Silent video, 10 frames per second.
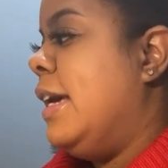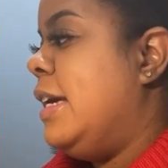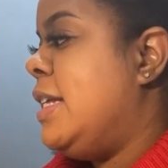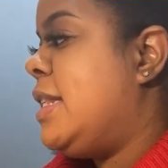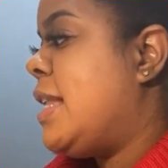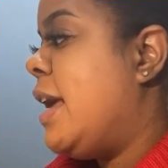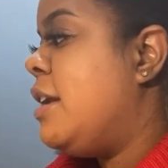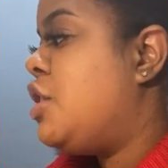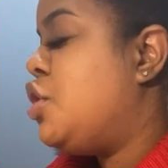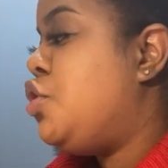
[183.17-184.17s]
He said
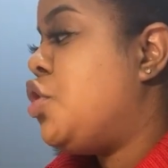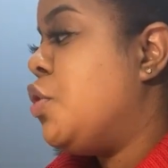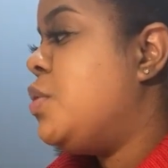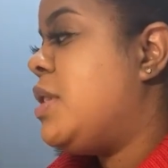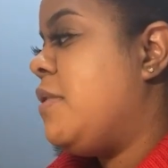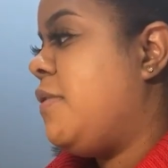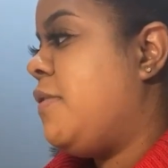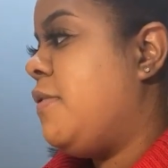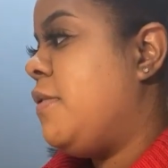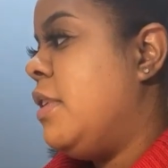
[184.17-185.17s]
it to
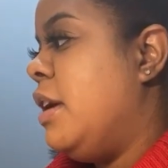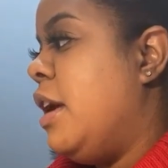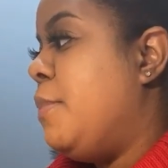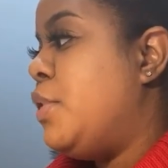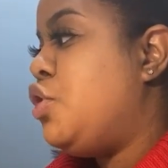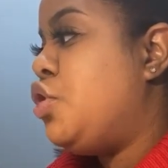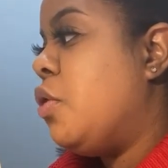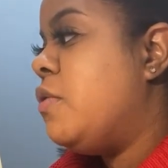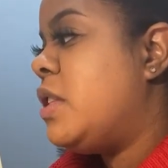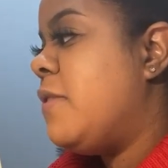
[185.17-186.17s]
Joseph, but
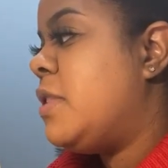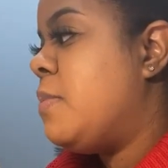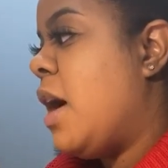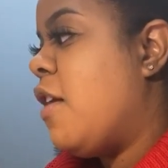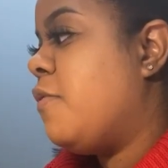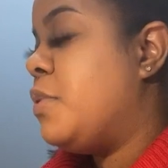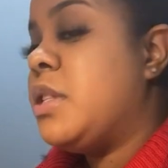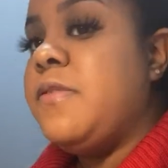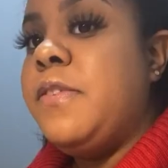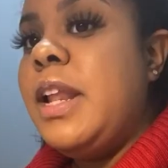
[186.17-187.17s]
Joseph's mouth
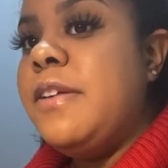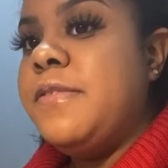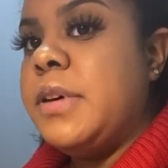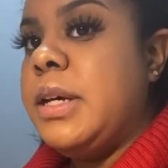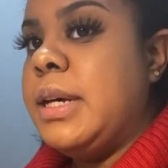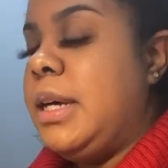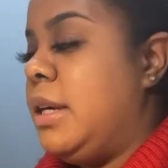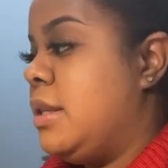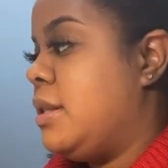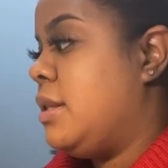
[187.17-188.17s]
was full of
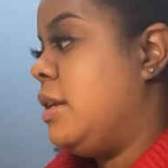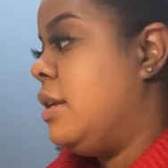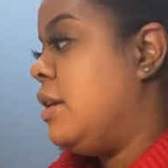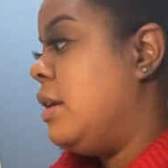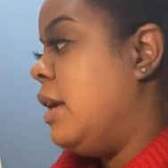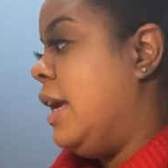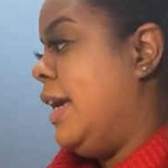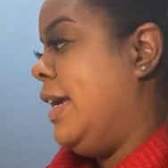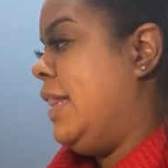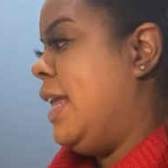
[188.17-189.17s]
cookies.
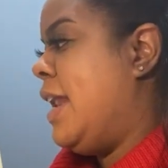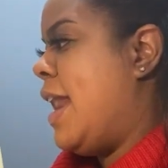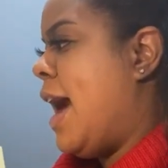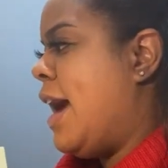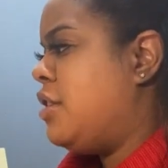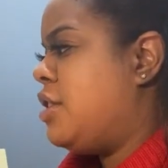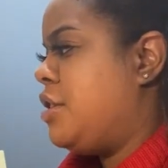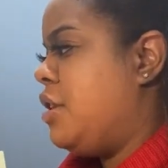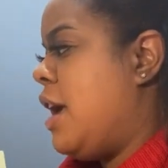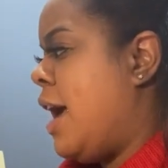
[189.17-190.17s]
He didn't ask,
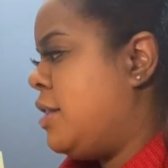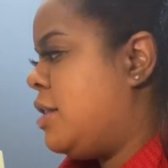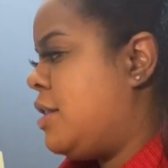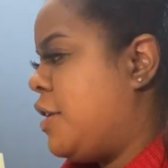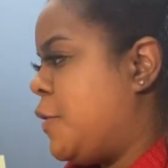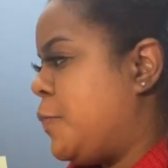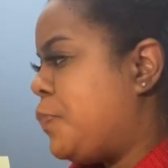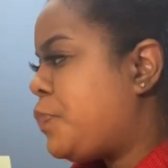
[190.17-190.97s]
answer.